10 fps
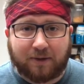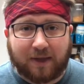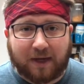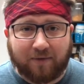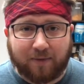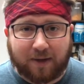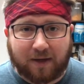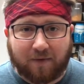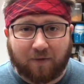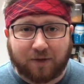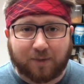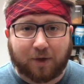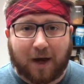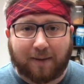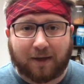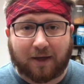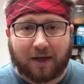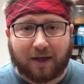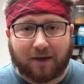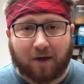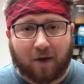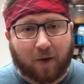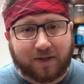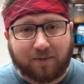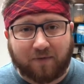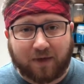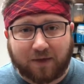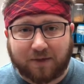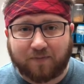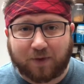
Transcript: thank everybody for subscribing and watching my videos.